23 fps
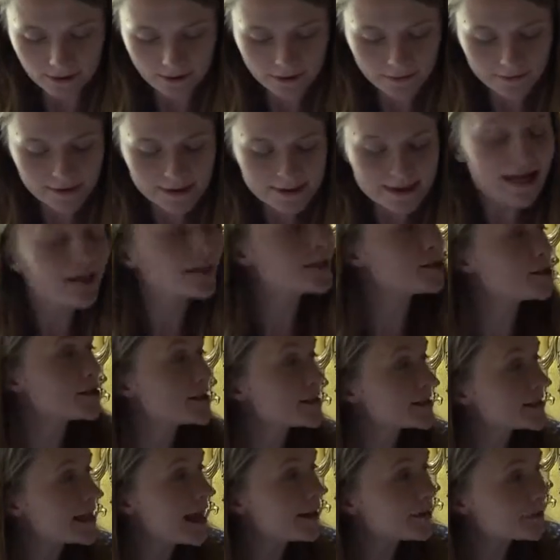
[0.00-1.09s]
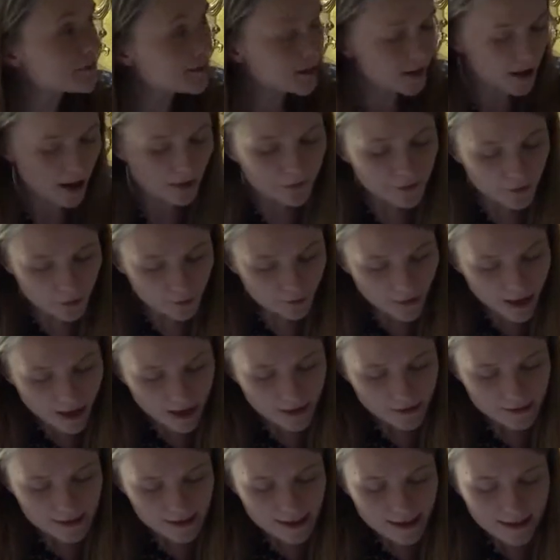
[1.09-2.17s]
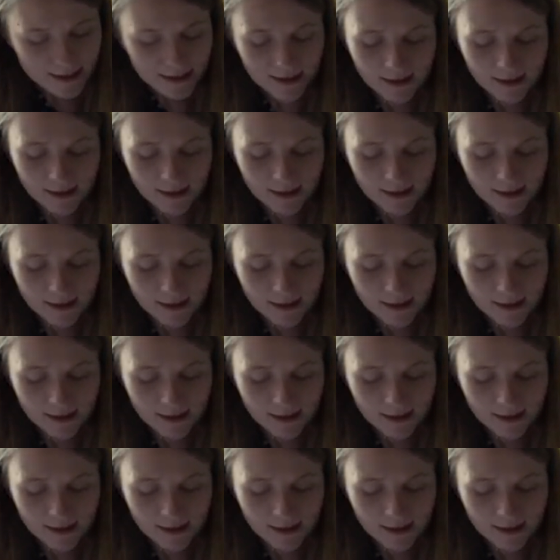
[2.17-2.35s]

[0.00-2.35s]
of intelligence gathering on the ground